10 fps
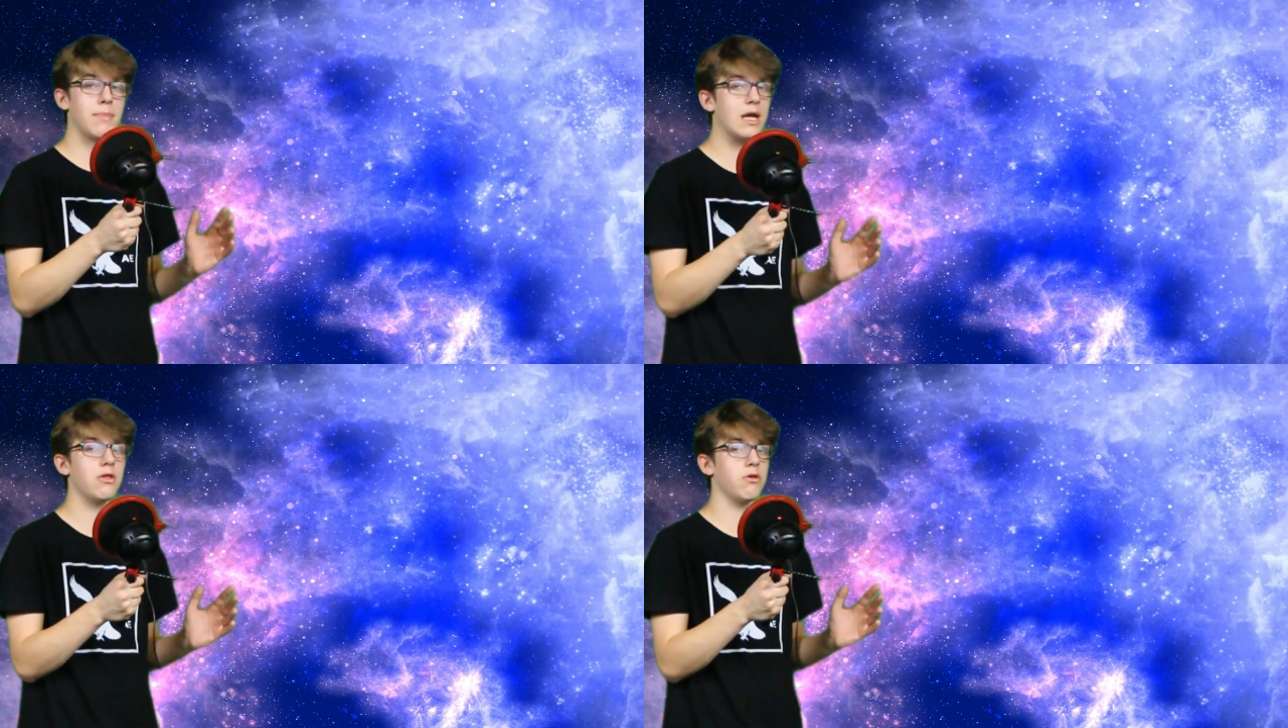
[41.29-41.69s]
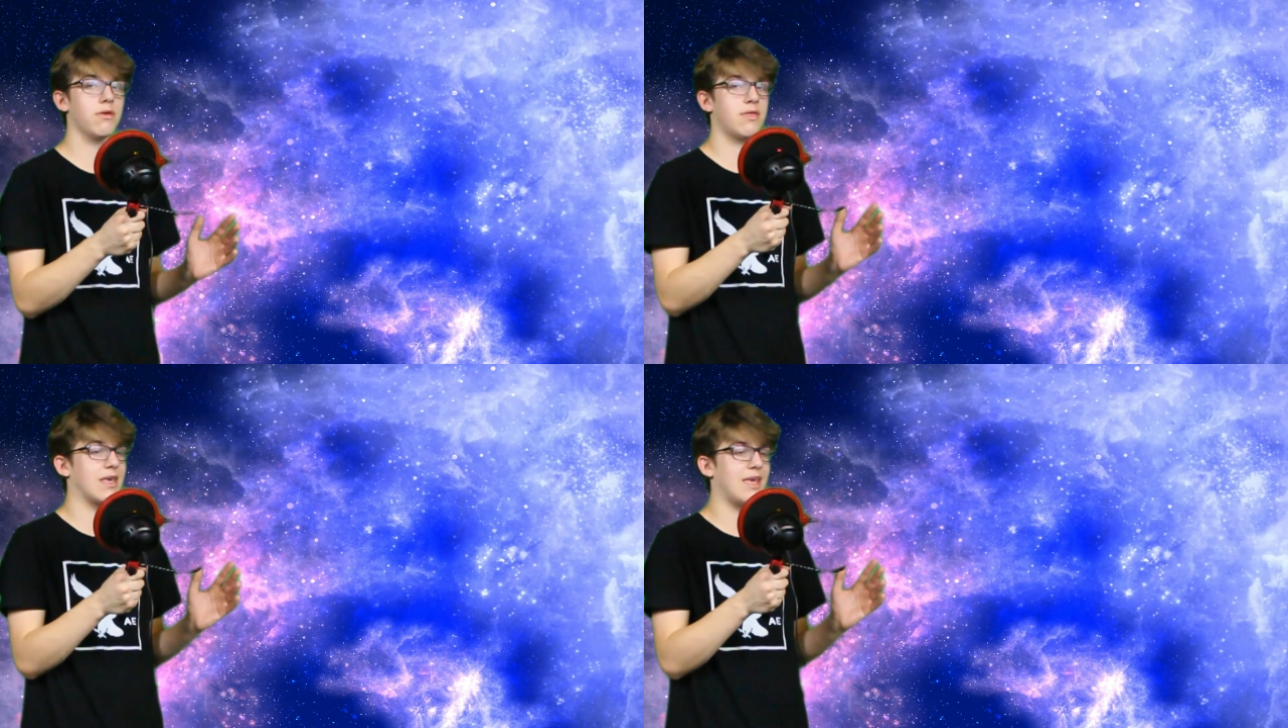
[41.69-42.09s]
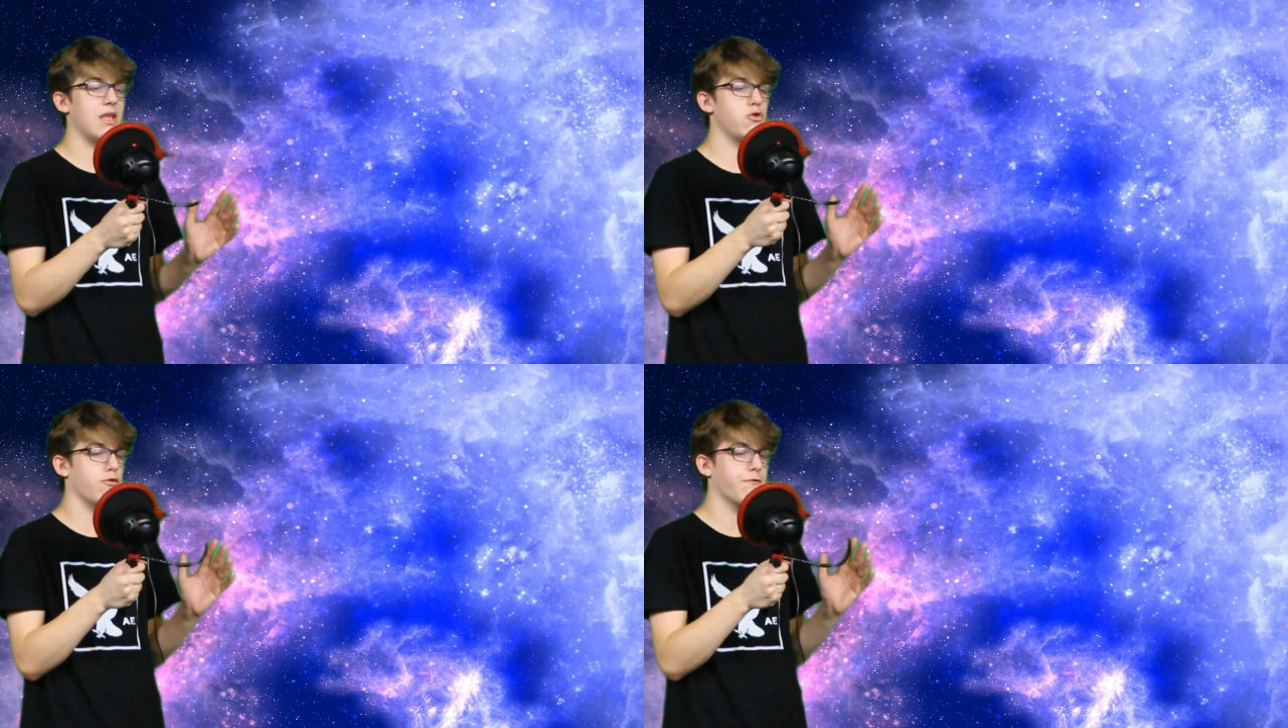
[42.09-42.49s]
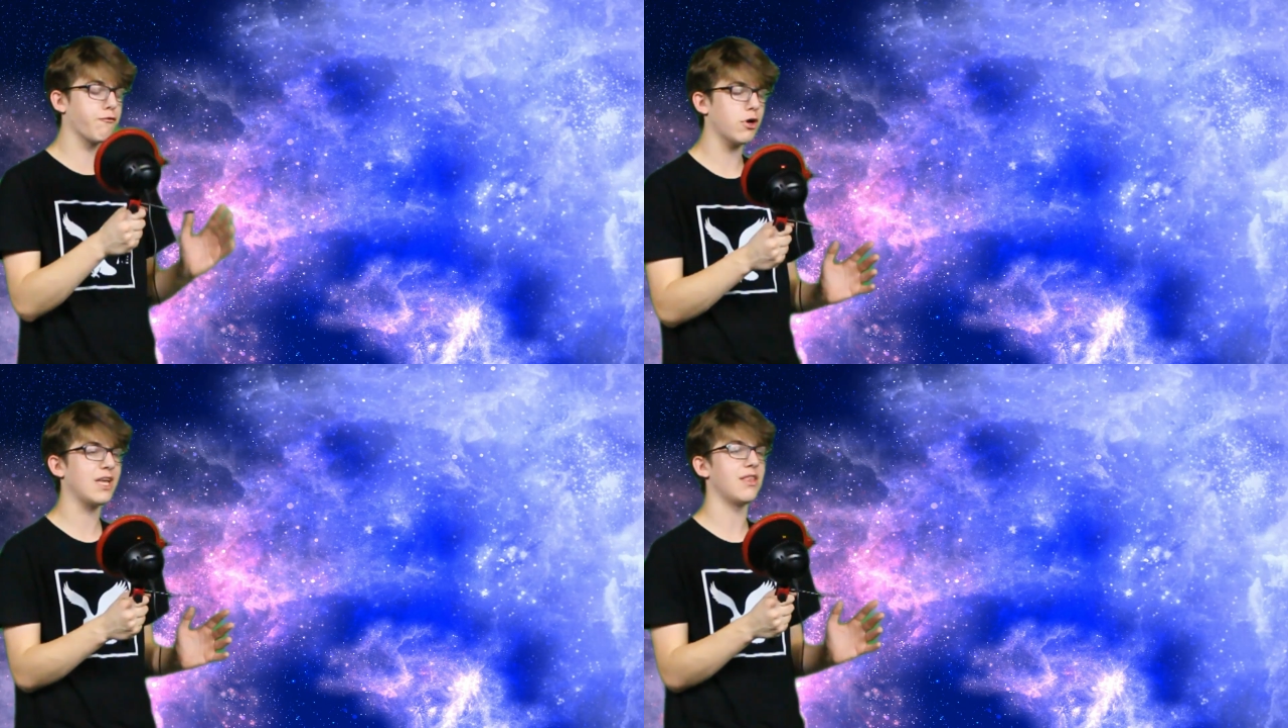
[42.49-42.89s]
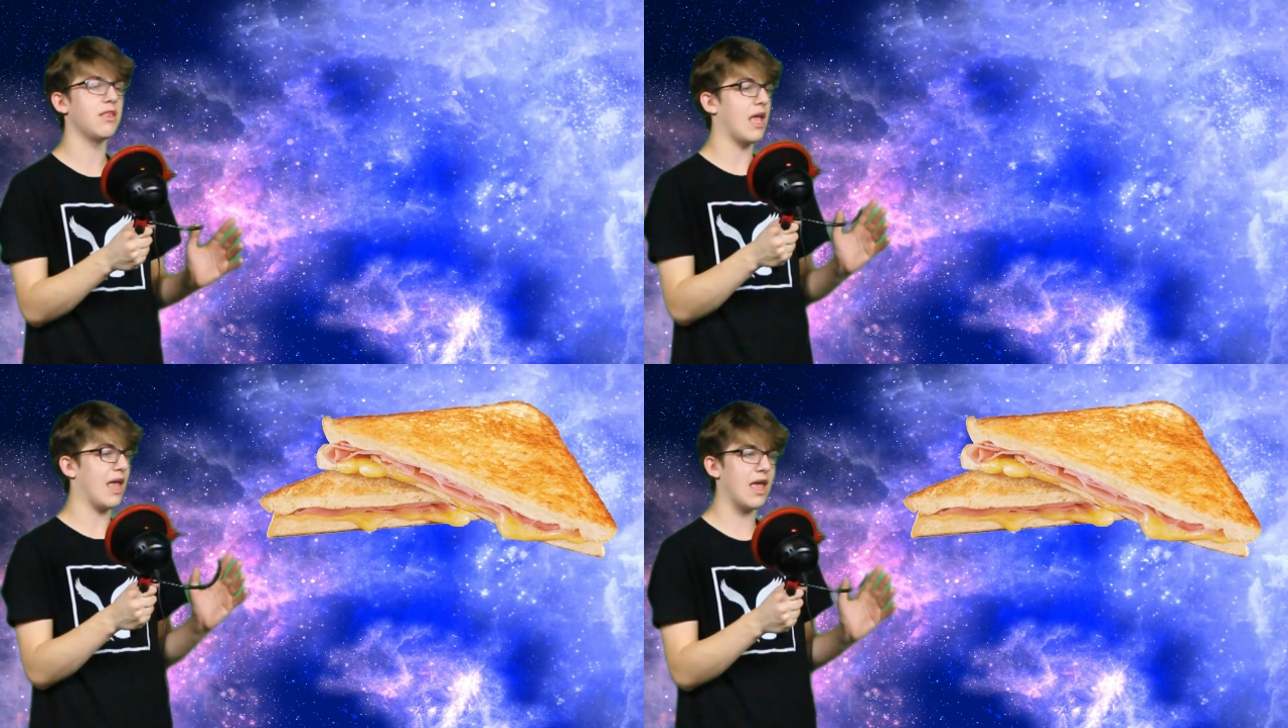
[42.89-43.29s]
manages to get in your
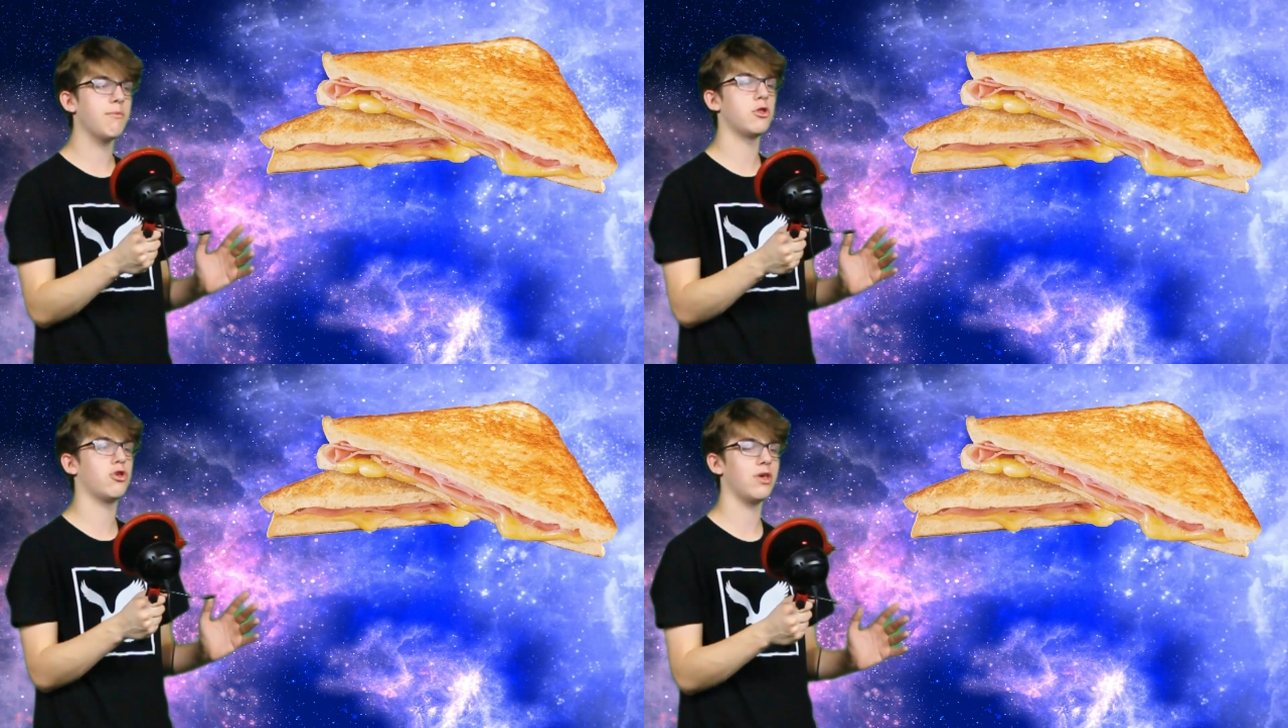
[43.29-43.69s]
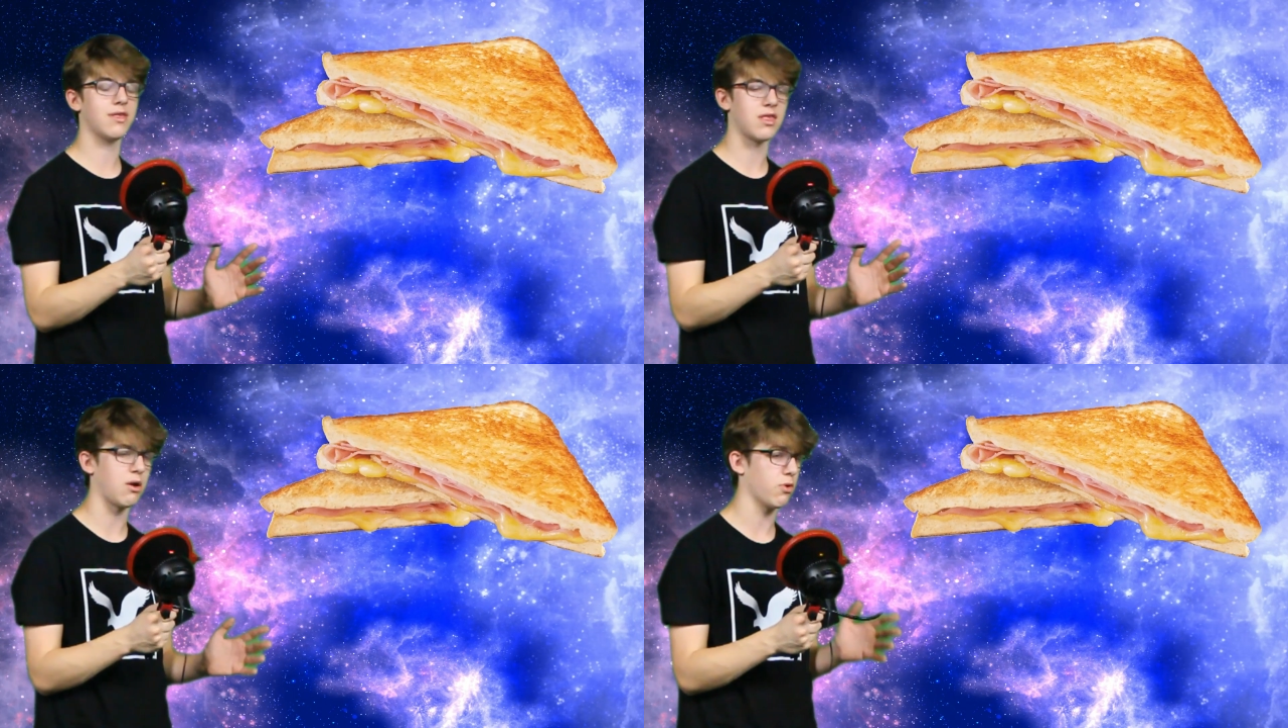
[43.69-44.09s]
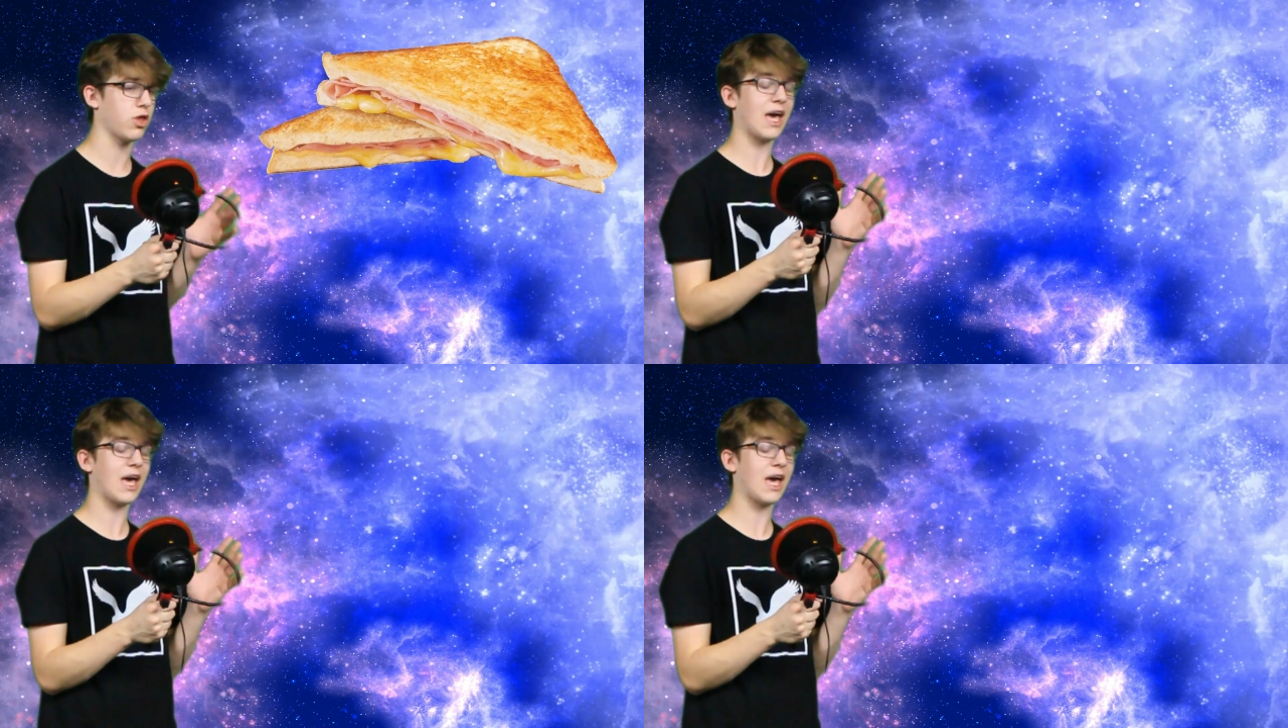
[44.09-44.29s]
freaking ham and cheese sandwich.